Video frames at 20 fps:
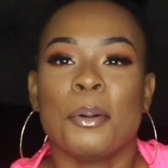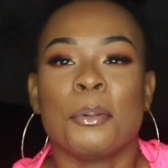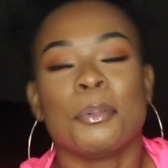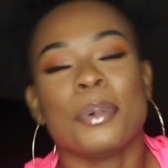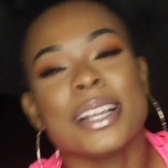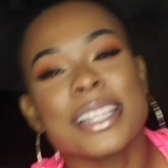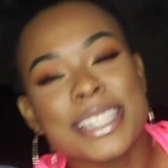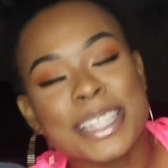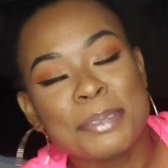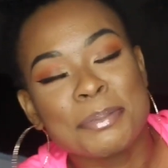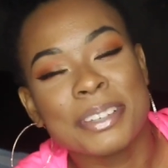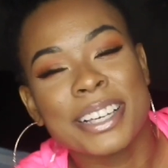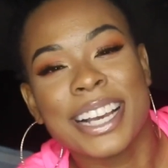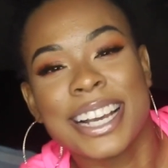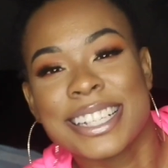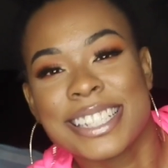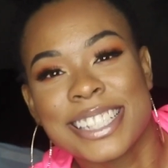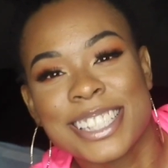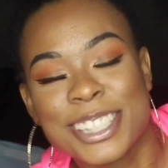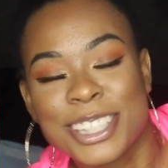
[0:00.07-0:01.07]
What's up, you
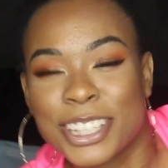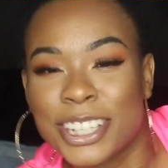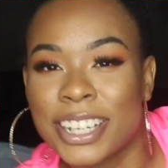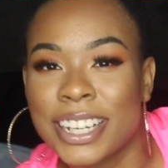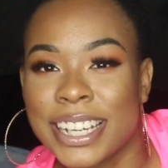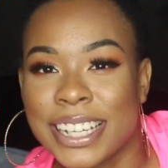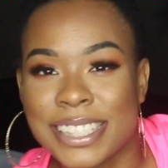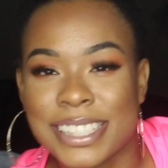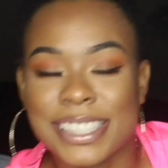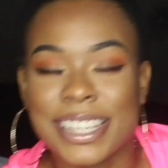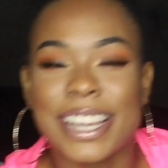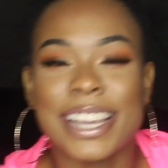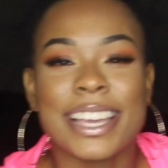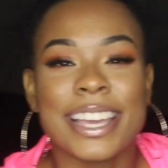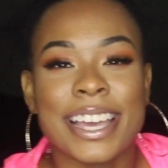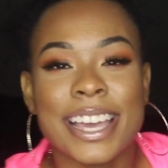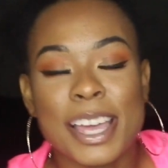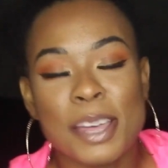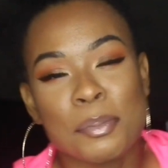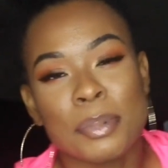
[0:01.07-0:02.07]
guys? It's your girl Asia,
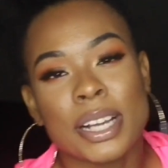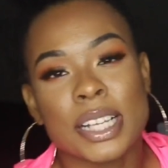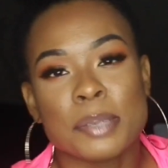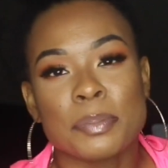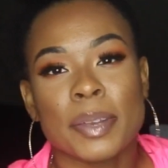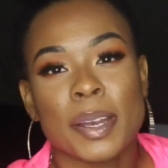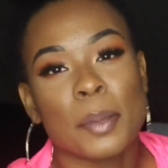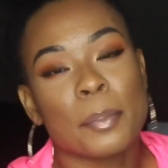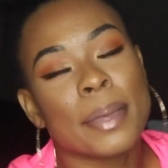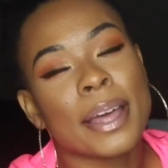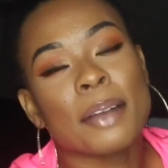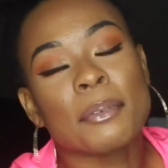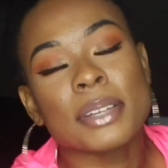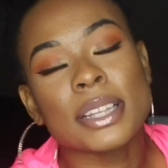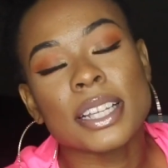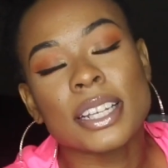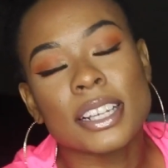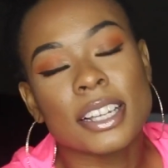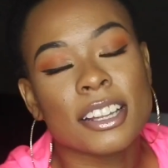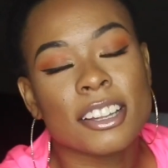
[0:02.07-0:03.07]
aka Boss Beauty, back
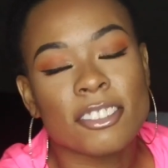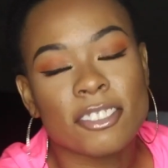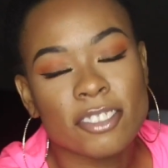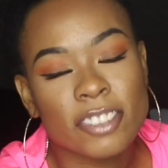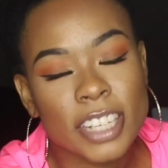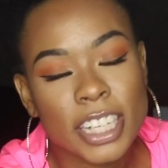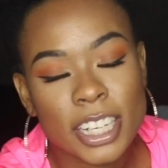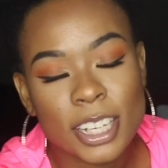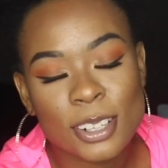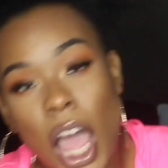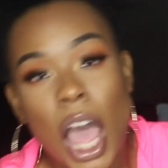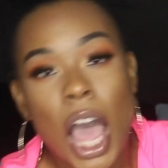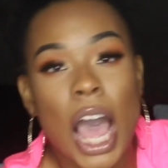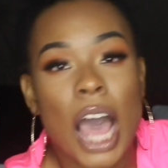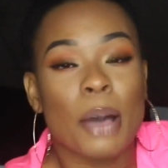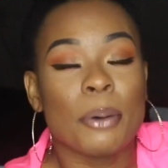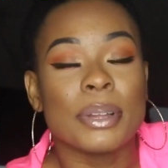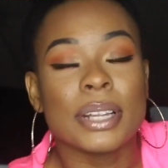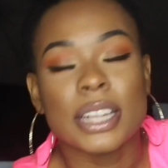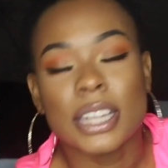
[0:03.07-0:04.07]
with another video.
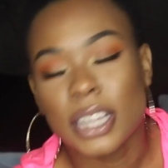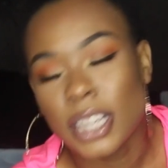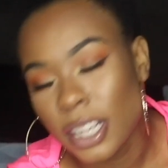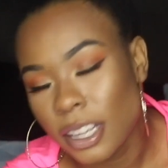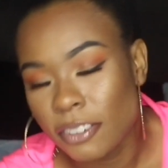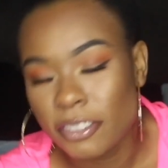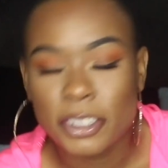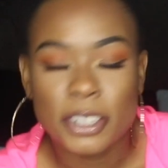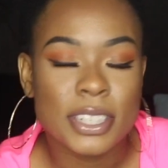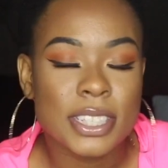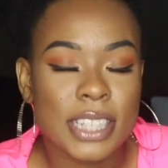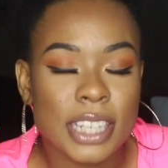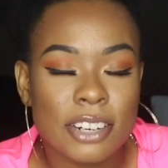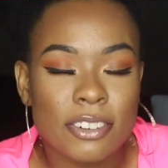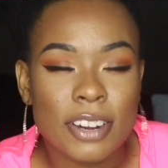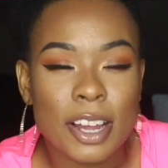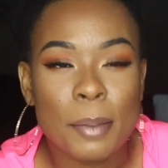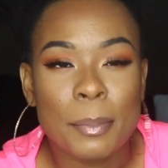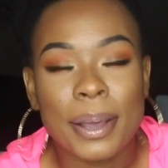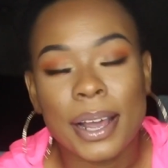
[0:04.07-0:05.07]
I would love for you to stick
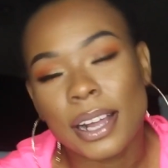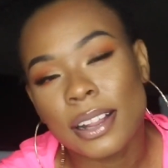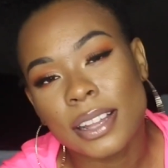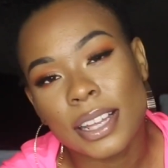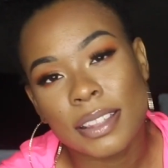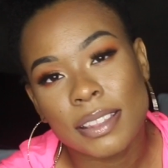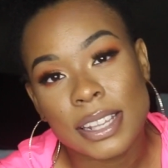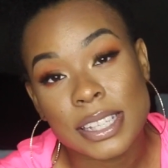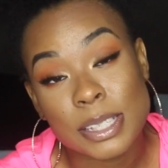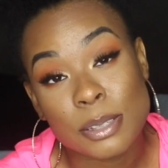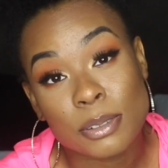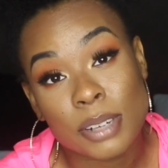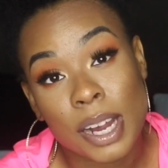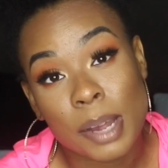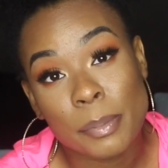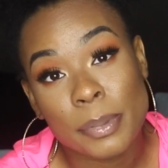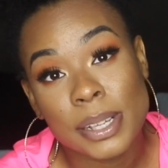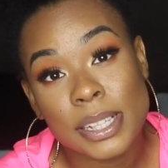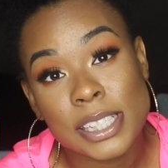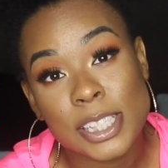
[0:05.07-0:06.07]
around by clicking that
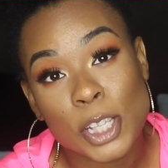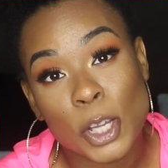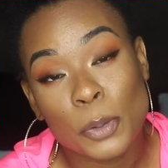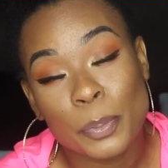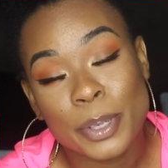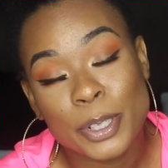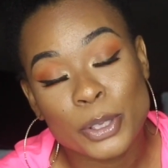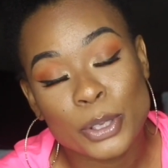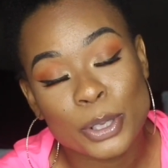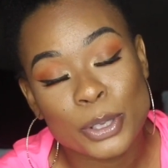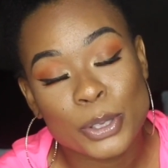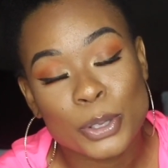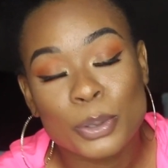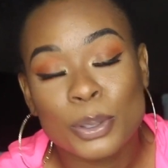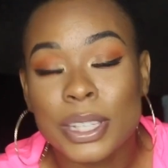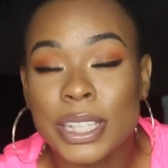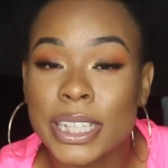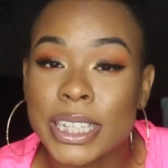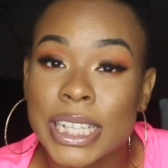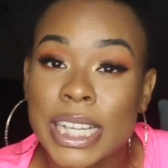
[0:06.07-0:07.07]
subscribe button, so be sure to
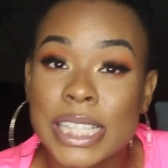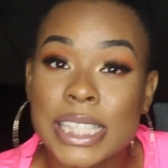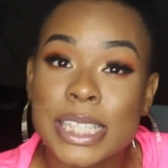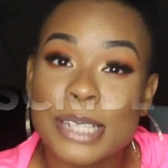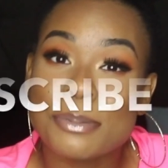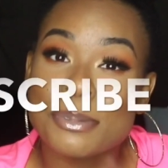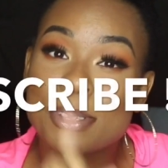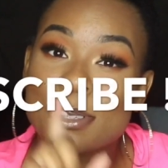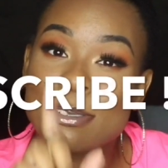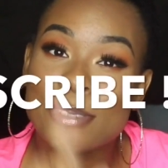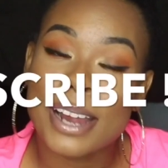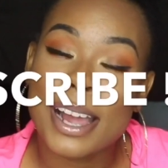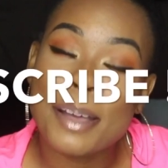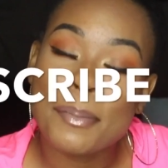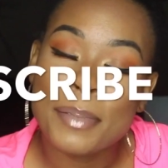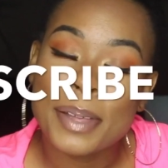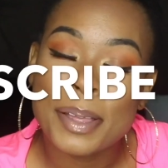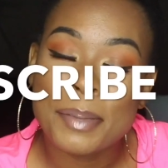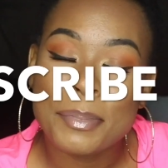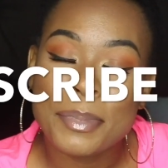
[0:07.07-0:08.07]
click that
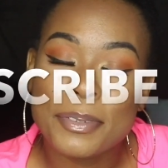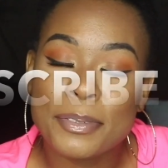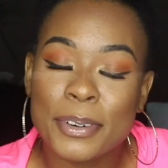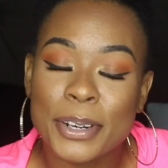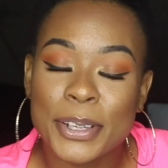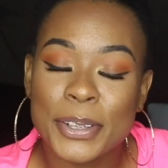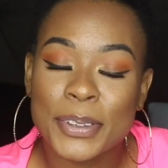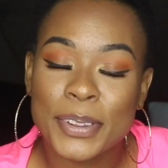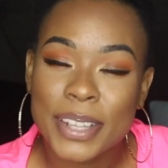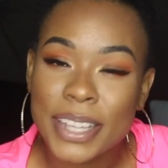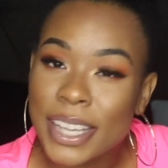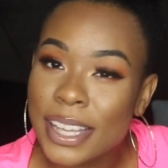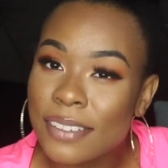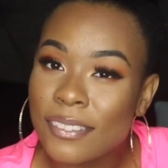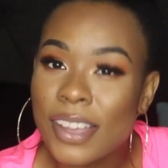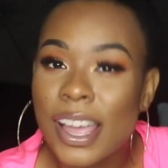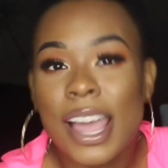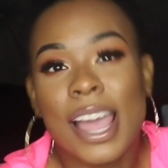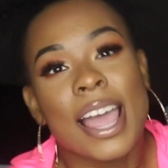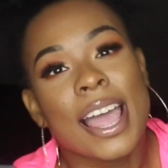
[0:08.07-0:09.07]
subscribe button before you leave,
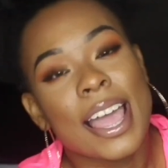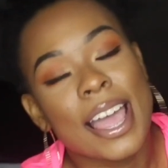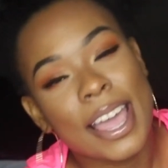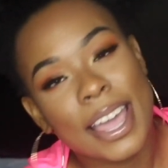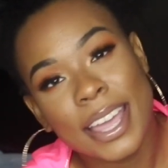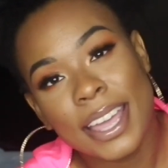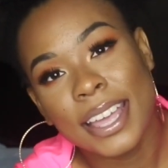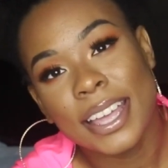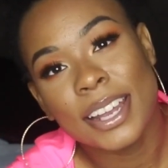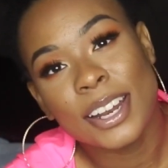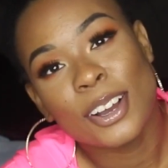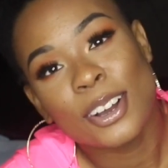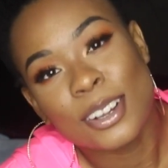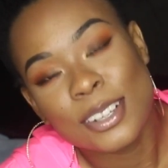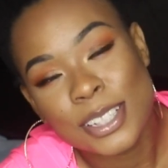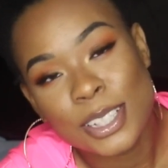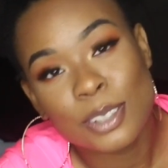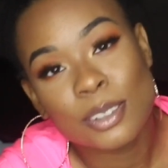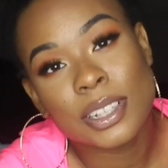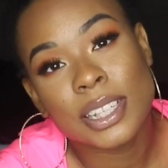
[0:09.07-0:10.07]
and
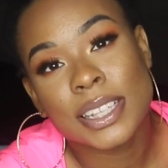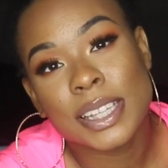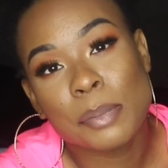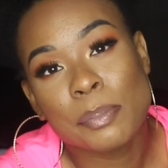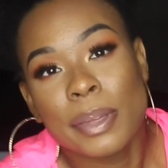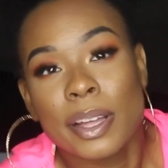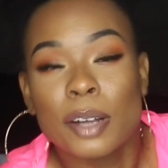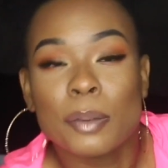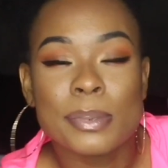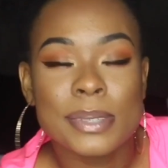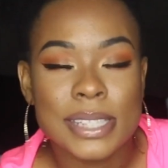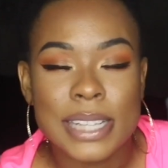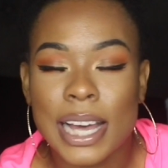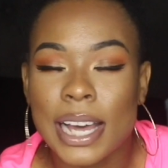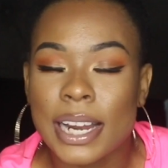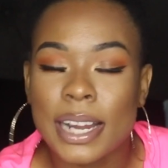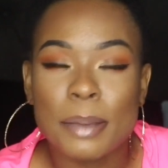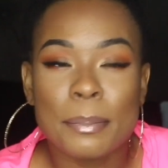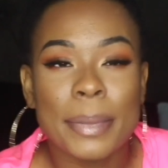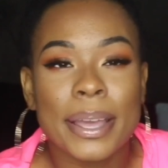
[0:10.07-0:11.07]
also click the bell
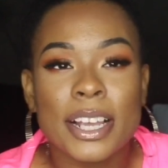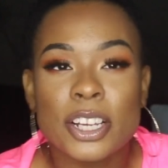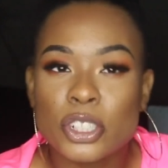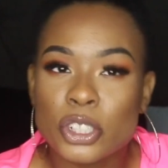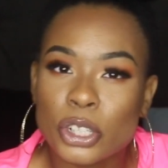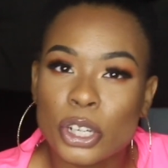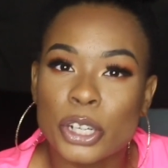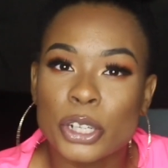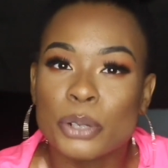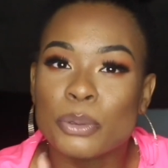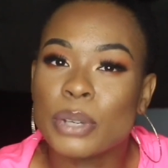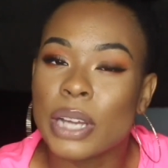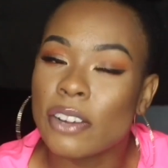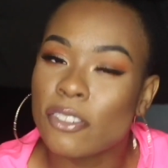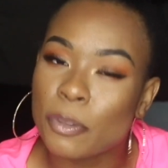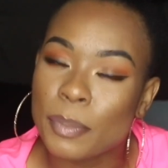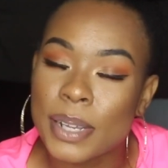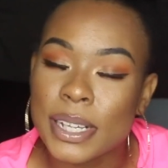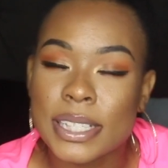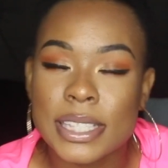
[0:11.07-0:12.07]
beside it, making sure you
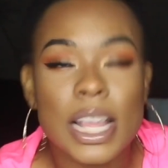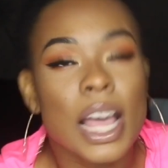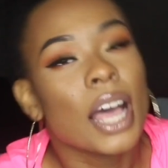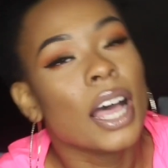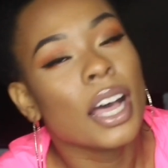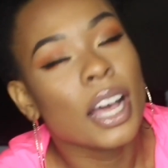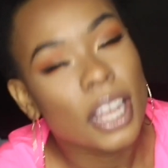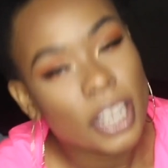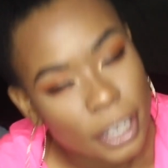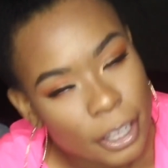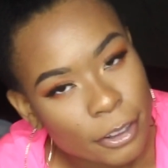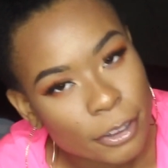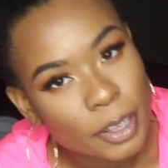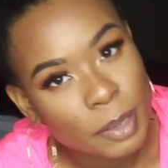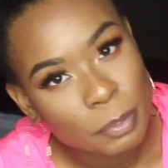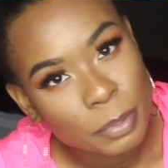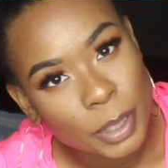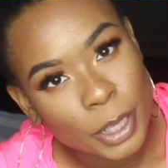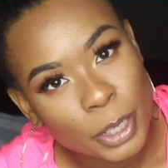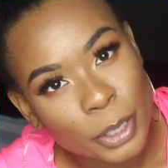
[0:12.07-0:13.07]
never miss another
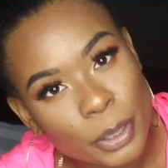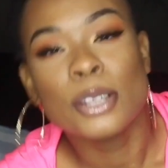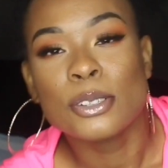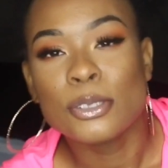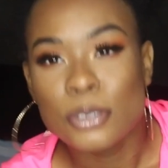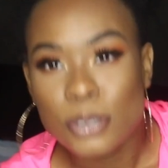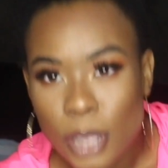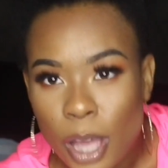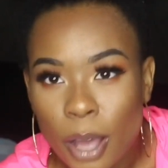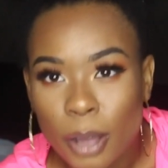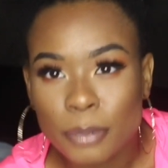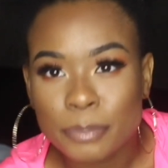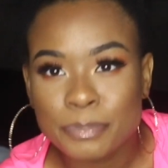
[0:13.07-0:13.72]
upload. So